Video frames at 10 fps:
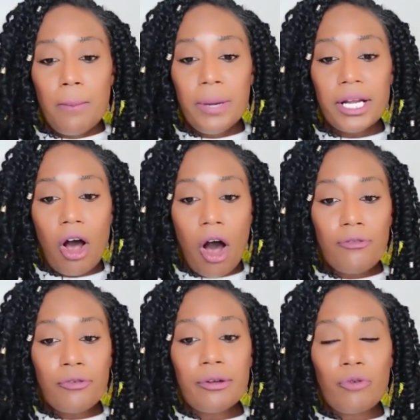but
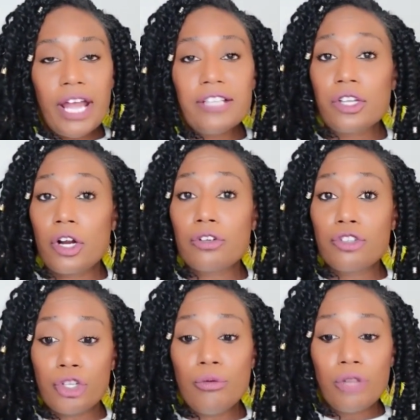offering rates that are
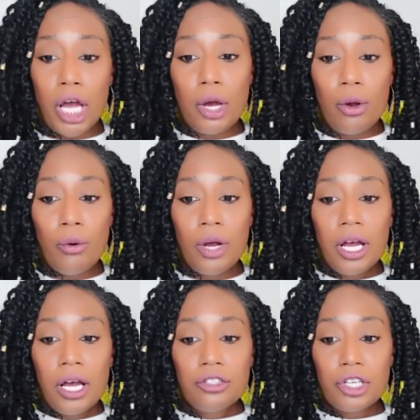too low
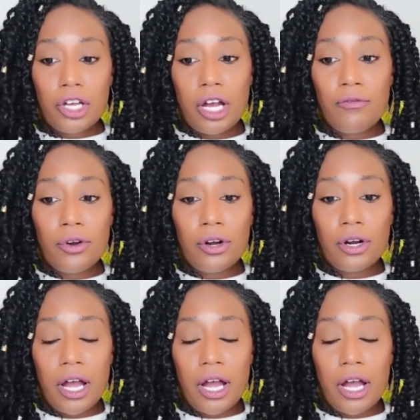to cover